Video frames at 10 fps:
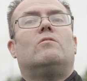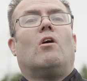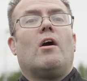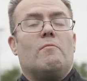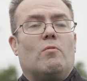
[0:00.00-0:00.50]

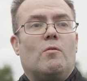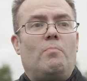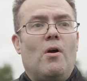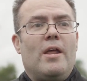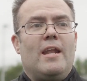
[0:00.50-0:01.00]
Right, well,
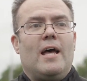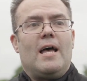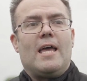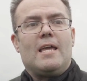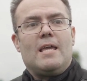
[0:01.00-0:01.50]
putting
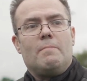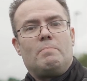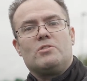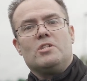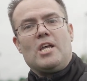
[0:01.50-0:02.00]
a
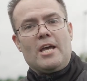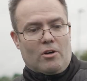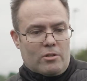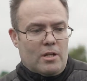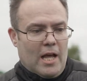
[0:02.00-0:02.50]
business head
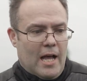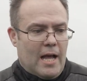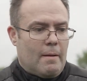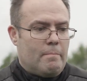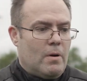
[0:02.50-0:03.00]
on,
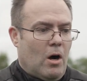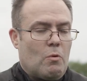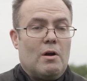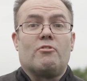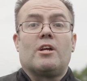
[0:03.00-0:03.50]
I
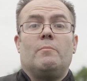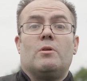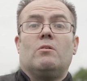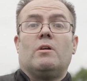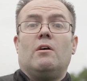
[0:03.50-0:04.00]
work for a
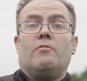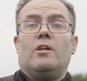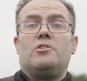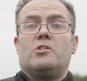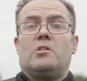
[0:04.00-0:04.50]
company called
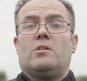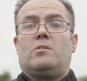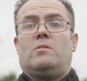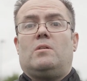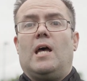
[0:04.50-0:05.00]
LV
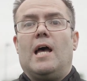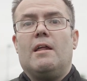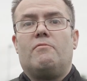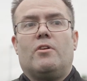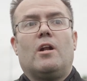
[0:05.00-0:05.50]
Logistics,
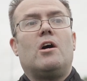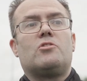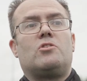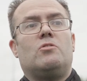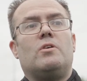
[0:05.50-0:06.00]
and for the
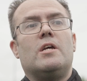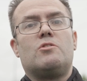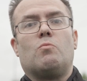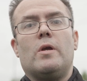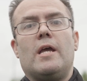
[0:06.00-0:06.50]
last 2
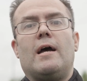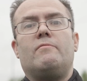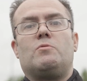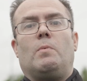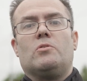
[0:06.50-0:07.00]
years we
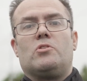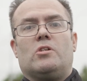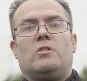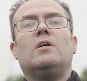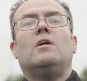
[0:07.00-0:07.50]
have
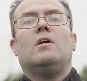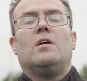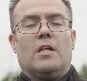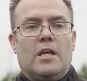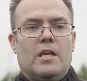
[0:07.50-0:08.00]
sponsored
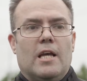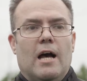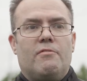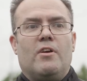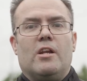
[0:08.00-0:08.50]
the
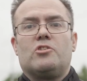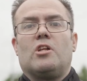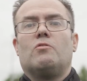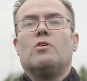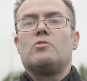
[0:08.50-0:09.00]

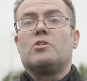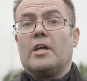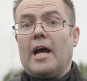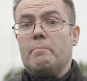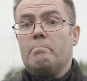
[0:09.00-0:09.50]
Felixstowe
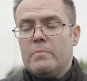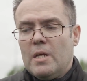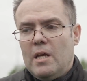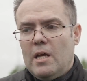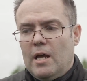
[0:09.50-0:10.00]
Gorleston game.
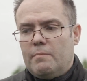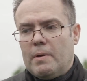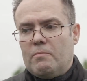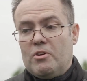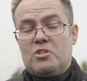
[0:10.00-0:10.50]

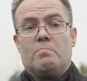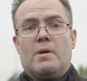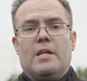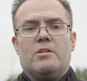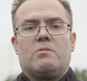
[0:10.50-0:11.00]
Reason
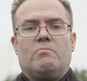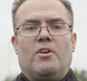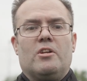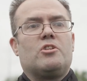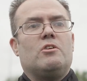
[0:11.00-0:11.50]
being is
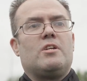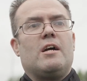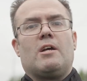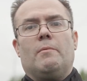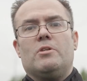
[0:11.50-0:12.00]
Felixstowe's
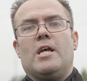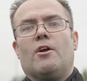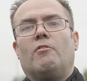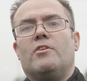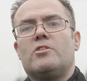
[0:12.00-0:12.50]
our company's
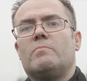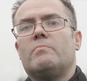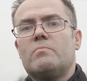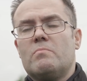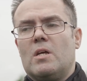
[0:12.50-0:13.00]
head office,
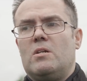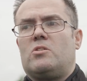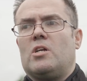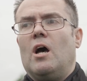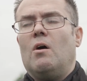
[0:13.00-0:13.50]

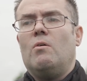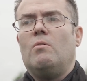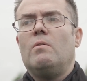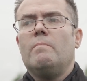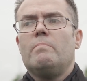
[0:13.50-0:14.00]
so